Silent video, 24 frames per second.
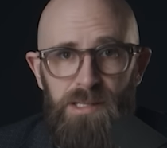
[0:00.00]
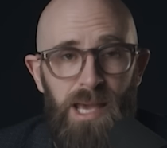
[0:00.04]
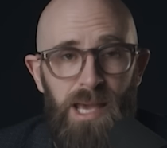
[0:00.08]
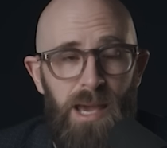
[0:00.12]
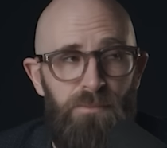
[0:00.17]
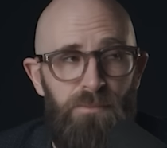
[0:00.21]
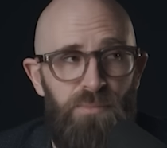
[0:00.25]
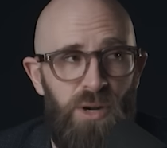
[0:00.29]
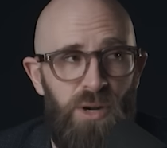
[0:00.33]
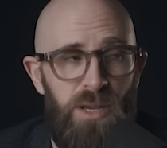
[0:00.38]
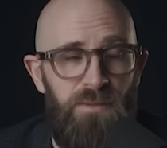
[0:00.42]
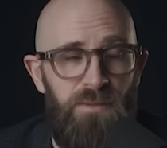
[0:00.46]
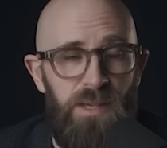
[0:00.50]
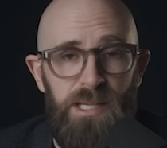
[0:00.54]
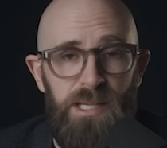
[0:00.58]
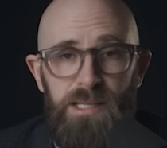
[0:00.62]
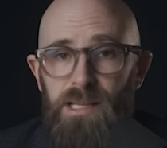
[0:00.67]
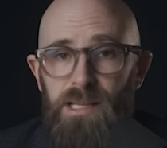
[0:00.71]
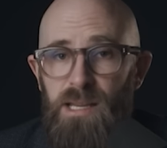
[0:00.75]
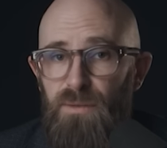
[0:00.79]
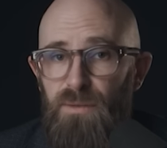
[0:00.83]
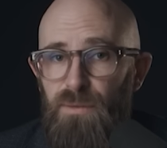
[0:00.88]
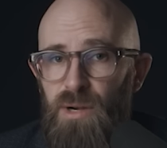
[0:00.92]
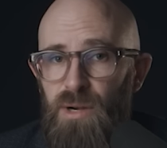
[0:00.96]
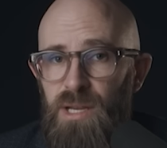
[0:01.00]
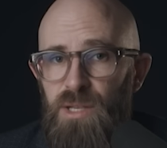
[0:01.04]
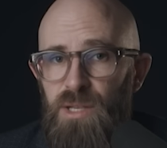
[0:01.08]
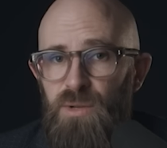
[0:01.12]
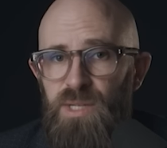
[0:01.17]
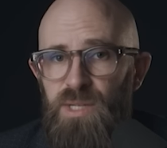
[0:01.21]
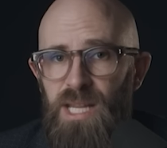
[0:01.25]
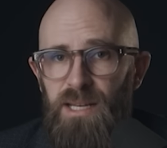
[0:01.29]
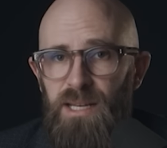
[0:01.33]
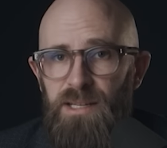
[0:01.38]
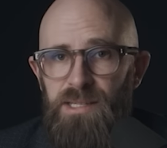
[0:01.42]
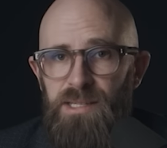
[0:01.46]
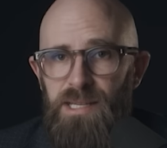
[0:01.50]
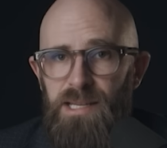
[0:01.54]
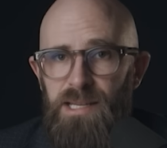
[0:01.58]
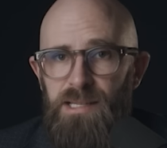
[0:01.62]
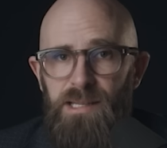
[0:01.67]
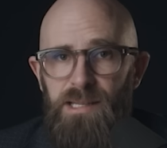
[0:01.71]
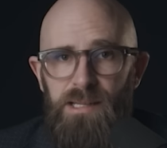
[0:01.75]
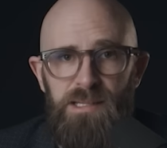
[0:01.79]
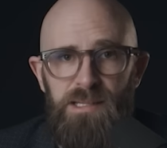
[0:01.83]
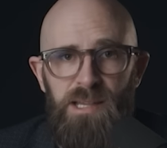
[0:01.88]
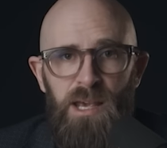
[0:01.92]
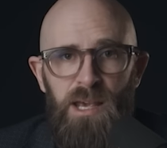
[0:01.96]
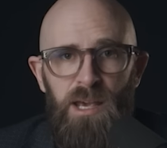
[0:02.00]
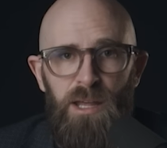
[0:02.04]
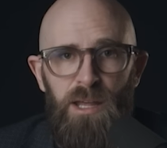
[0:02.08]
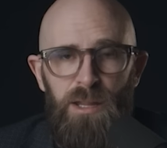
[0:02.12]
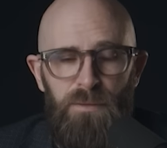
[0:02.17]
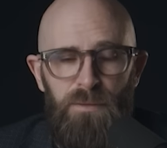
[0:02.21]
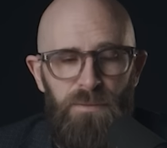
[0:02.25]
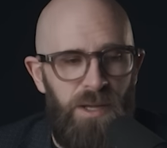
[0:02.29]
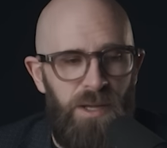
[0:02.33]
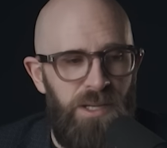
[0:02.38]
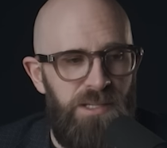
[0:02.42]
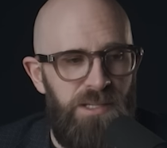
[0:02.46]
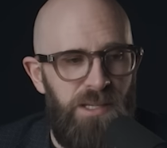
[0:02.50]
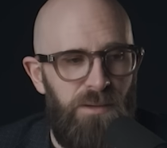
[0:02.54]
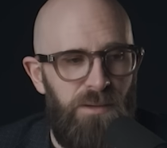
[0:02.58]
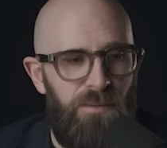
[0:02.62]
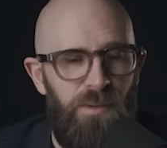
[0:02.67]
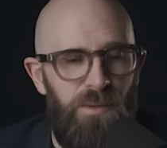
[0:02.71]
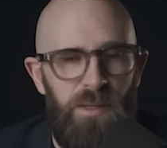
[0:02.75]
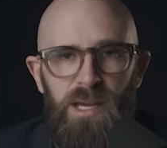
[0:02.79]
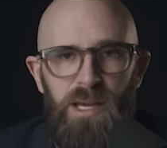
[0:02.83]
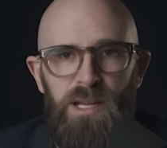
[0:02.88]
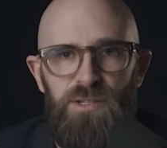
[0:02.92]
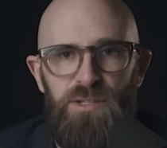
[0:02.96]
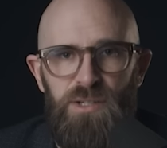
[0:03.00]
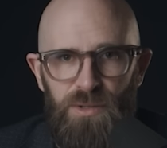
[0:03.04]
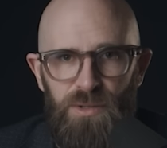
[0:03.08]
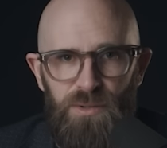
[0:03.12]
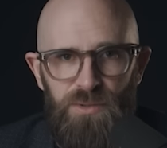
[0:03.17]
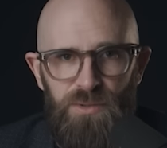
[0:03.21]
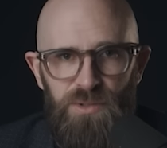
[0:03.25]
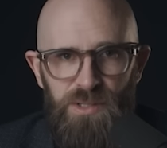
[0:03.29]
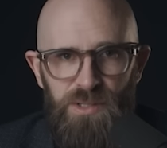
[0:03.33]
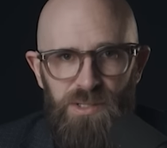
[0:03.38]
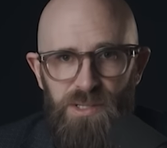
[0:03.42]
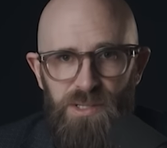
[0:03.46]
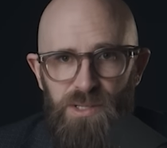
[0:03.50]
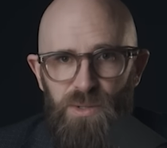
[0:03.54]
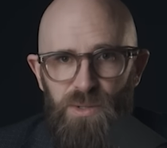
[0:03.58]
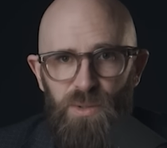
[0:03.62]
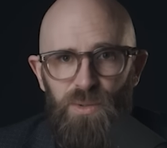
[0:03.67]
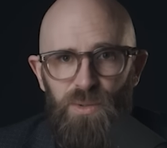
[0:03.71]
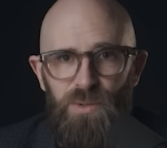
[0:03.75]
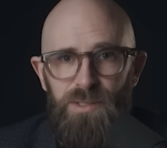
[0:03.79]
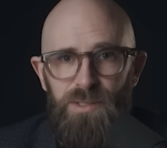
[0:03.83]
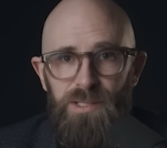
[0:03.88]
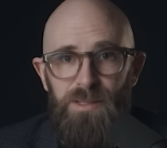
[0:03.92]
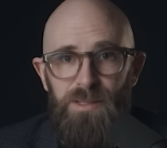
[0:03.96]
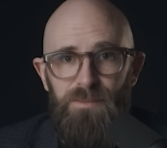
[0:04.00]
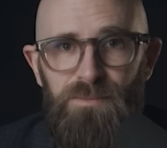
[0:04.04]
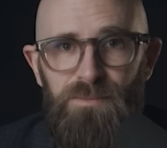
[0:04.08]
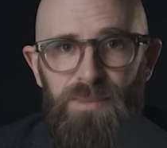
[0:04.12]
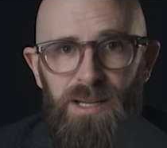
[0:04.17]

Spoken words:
their previously free utilities, and the funding for their children's schools.